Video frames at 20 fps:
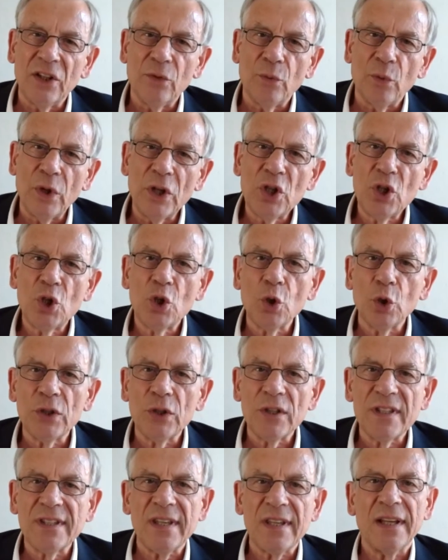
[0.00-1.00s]
we
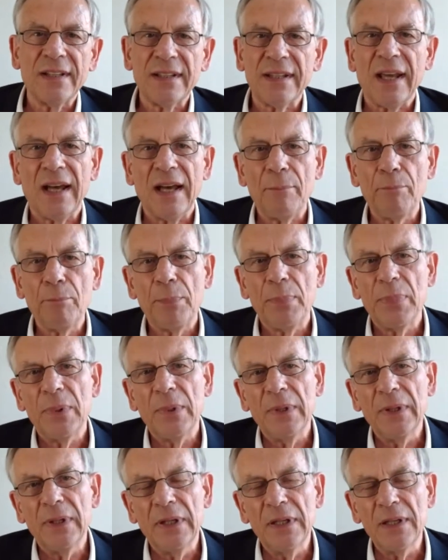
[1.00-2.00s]
should set up
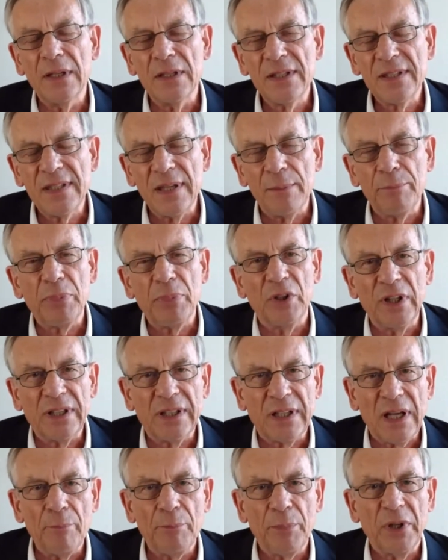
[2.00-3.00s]
a separate
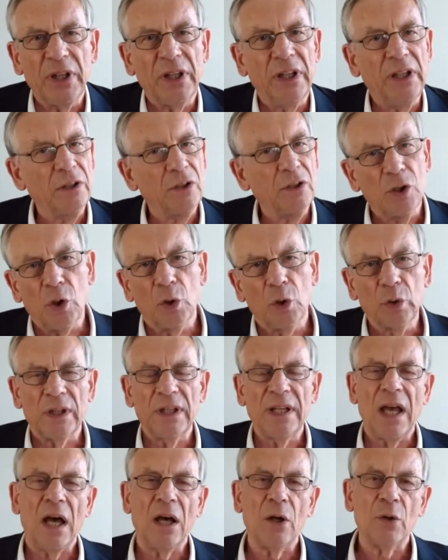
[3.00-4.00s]
company
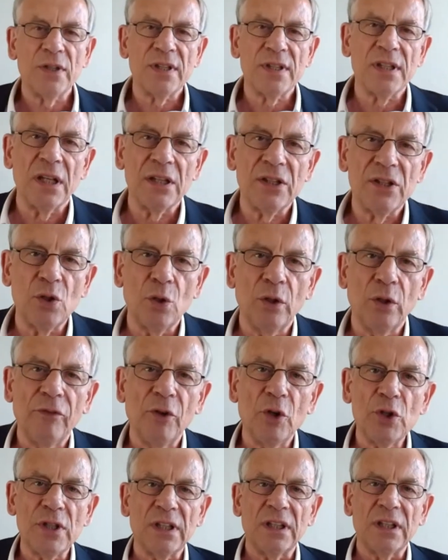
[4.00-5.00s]
totally outside the
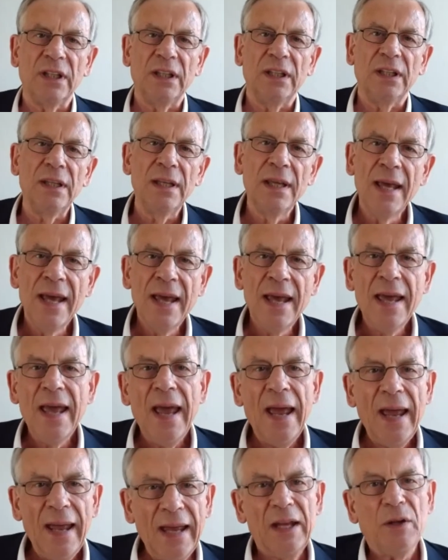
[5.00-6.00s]
university.
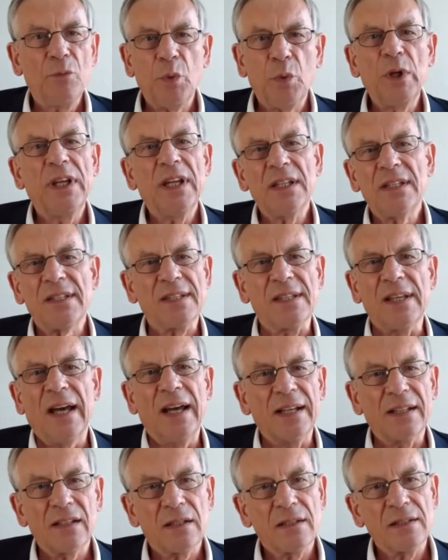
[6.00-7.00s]
And we did
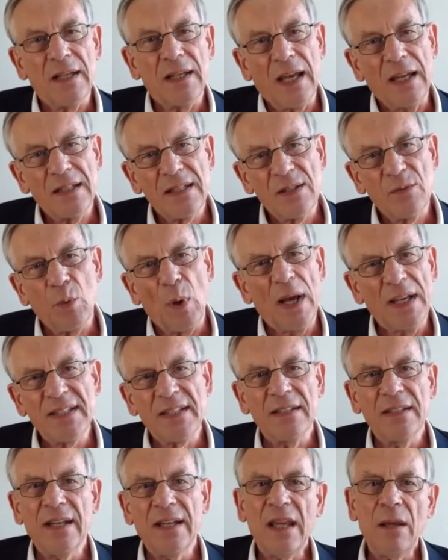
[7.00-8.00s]
that. That's why the
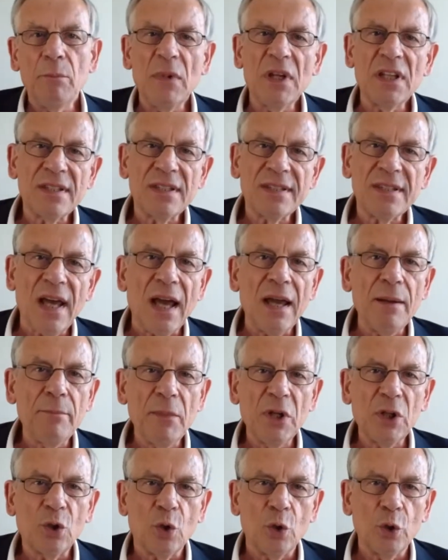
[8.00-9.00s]
name is
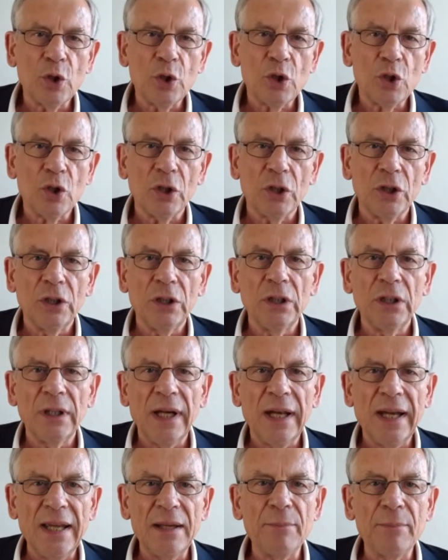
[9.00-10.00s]
Simon-Kucher
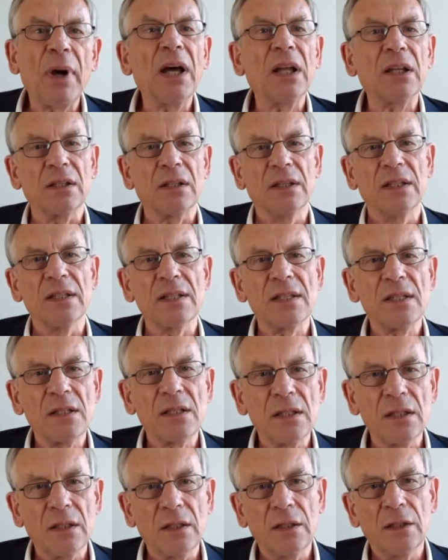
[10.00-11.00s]
Partners.
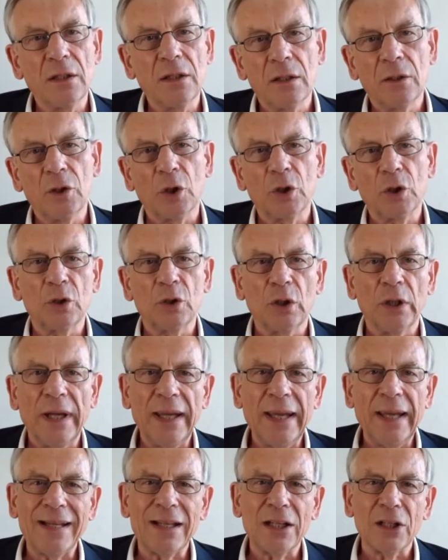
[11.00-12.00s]
Dr.
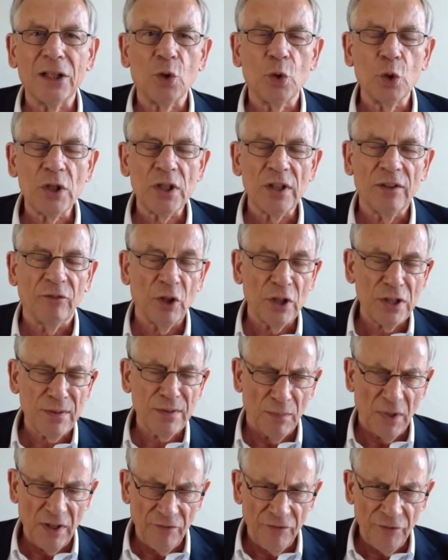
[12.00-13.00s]
Eckhard Kutscher was
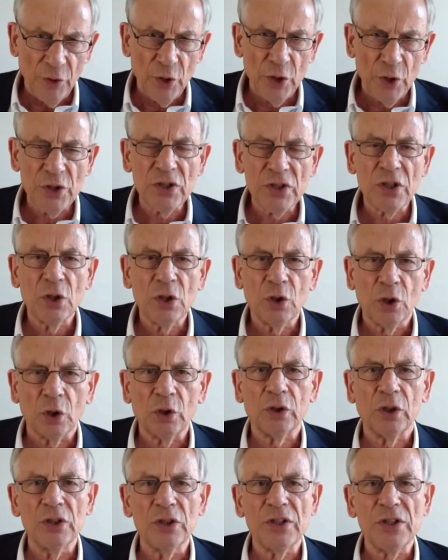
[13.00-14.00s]
my first
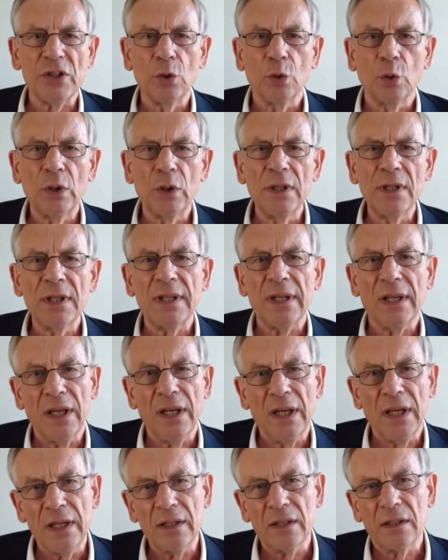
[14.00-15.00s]
doctoral student,
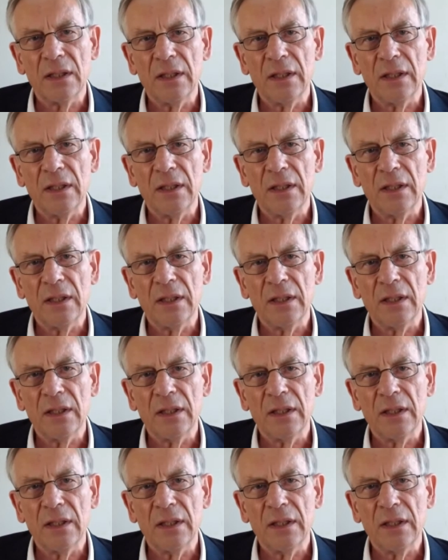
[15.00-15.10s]
and